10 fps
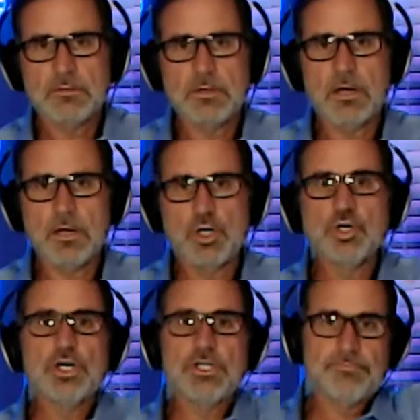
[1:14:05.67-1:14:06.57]

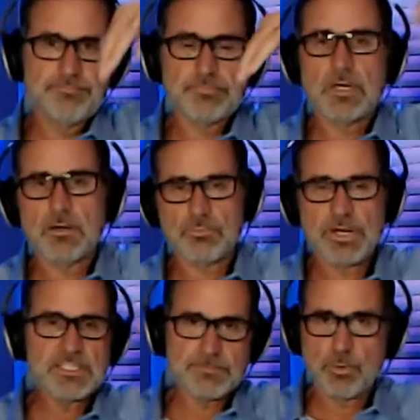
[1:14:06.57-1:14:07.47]
hood,
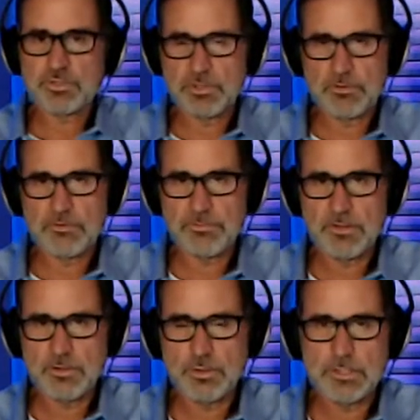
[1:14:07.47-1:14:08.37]
raised portion on the
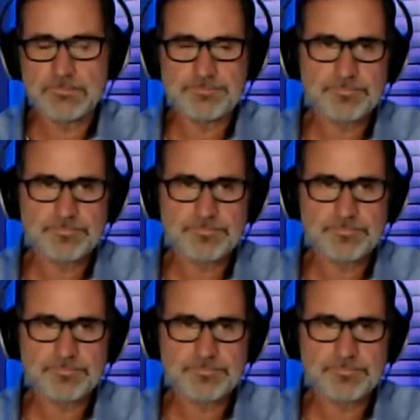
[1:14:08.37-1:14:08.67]
front of the hood.